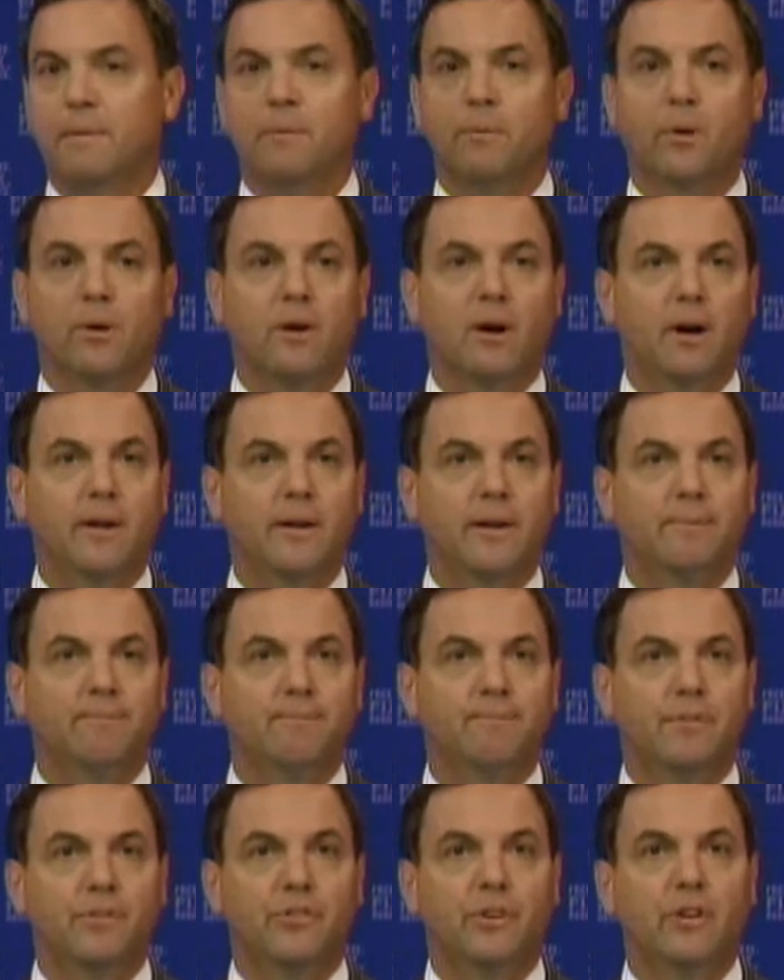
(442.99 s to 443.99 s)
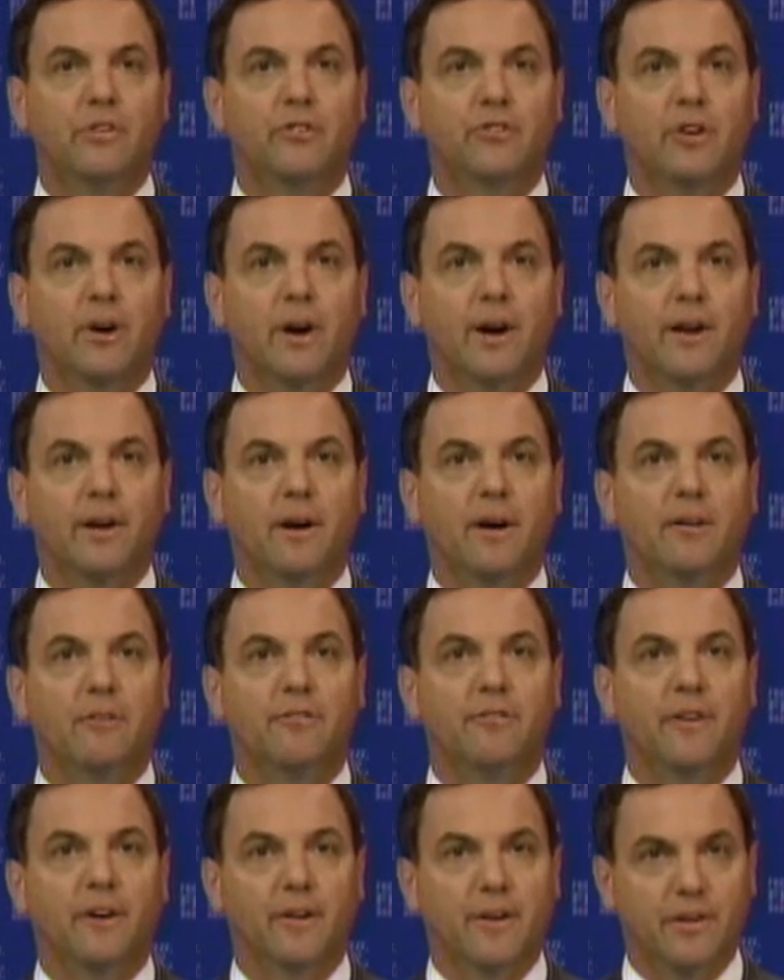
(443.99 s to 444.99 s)
We'll call it Sunshine on
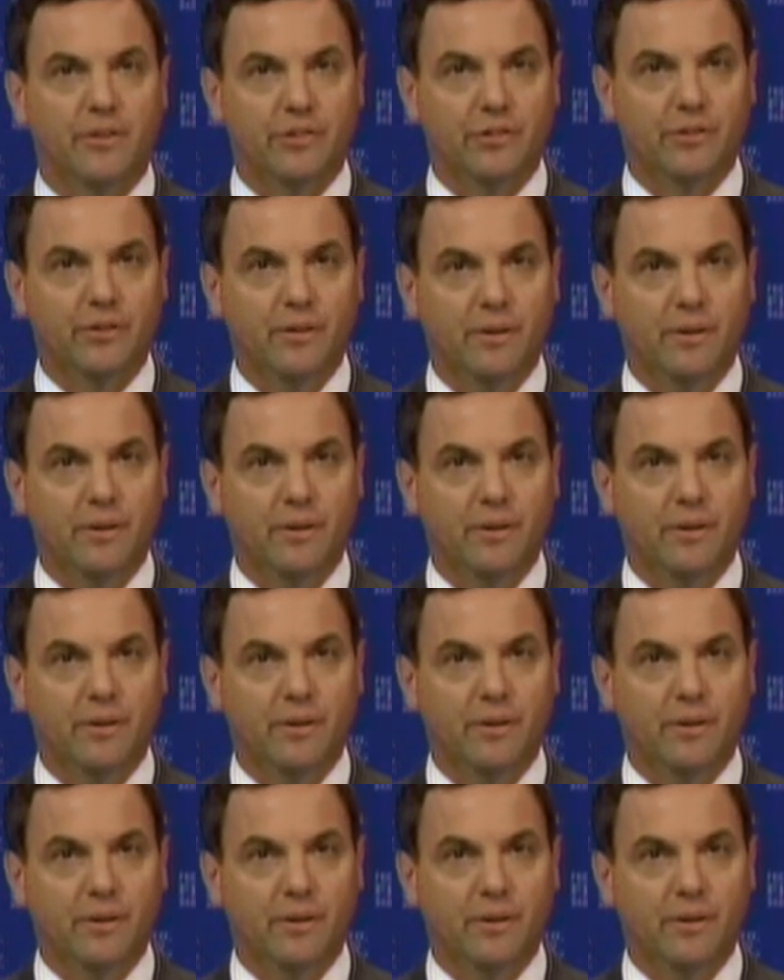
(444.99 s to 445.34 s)
Fairness.